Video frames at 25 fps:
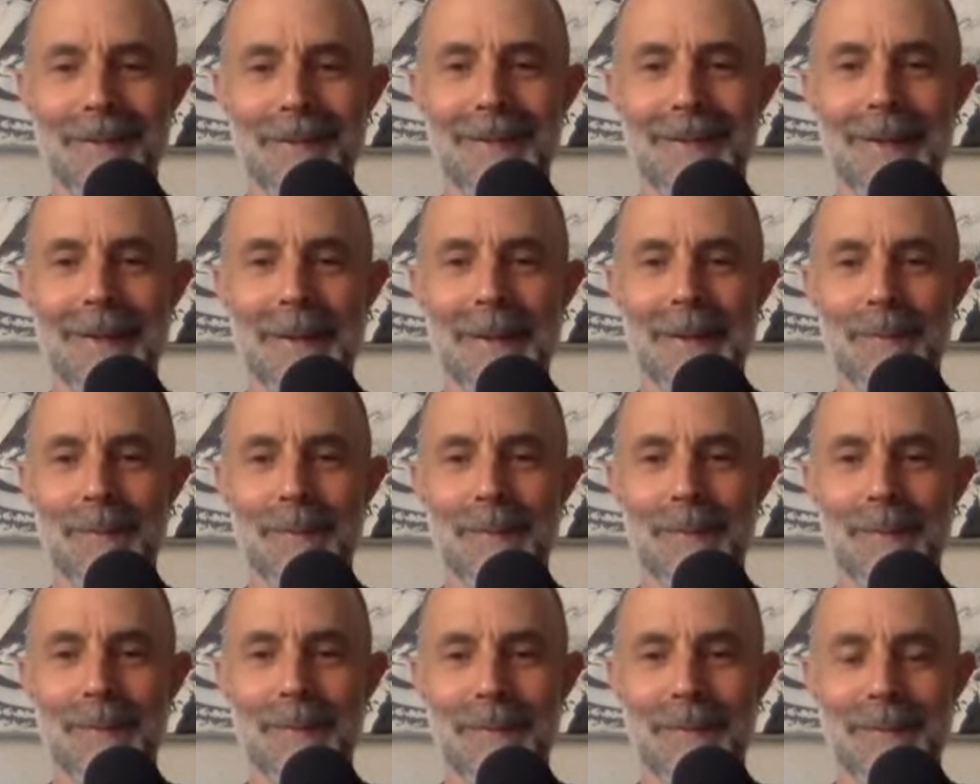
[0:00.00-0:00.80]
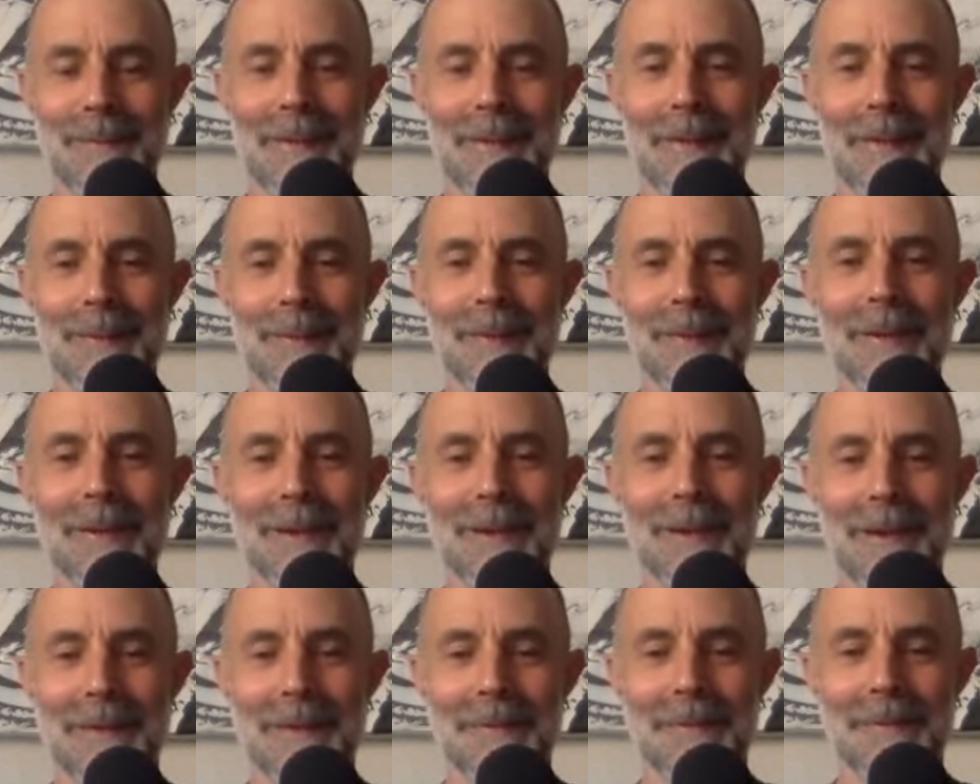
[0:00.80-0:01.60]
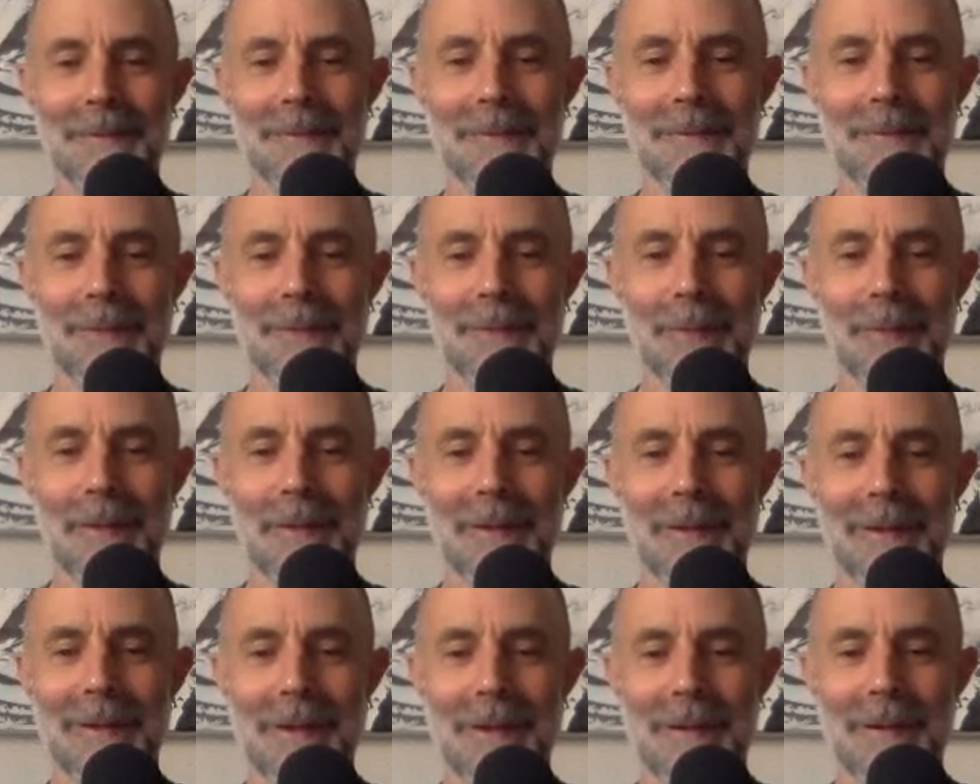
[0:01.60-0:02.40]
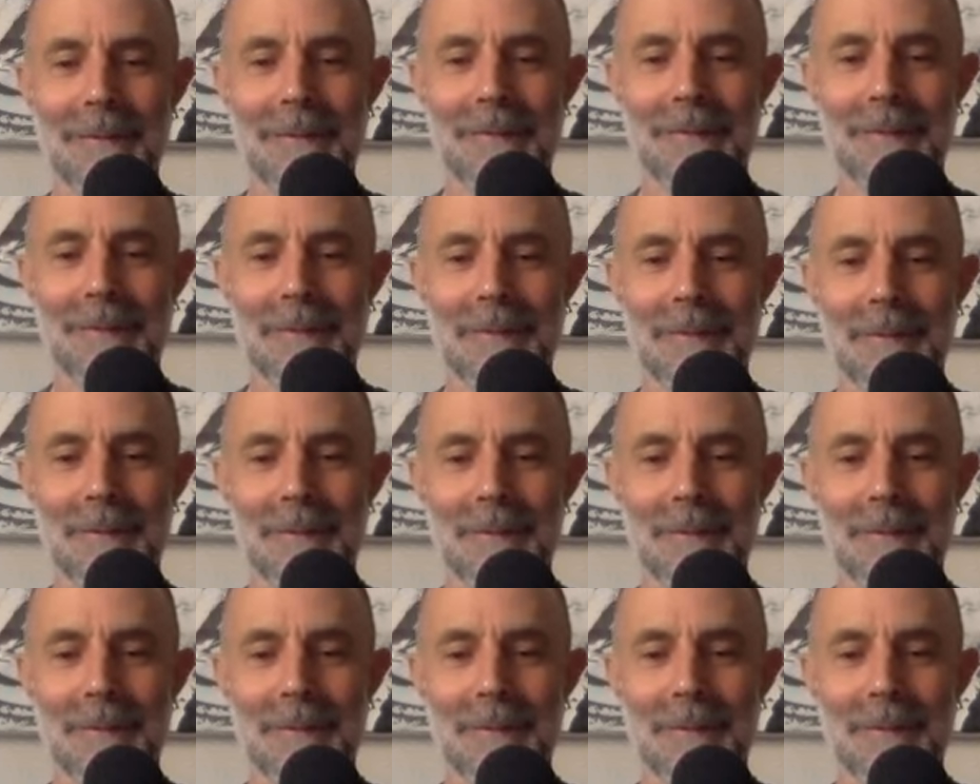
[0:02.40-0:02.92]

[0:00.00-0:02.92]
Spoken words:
deeper life, fuller life,